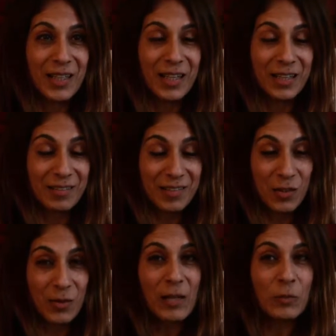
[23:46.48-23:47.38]
And
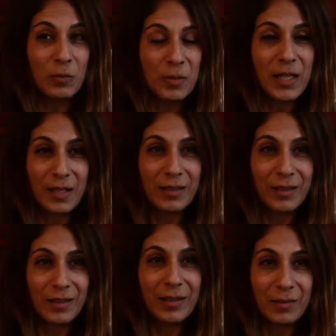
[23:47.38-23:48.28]
so that will be
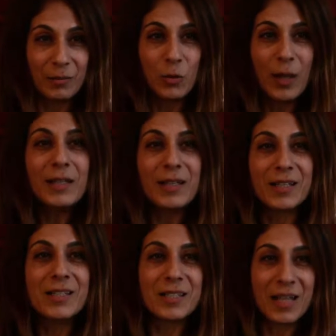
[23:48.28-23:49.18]
quite an
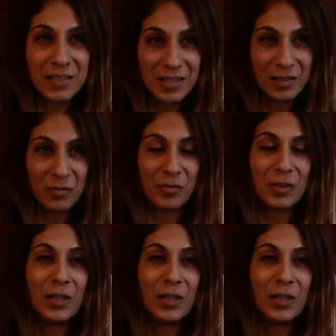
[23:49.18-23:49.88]
extensive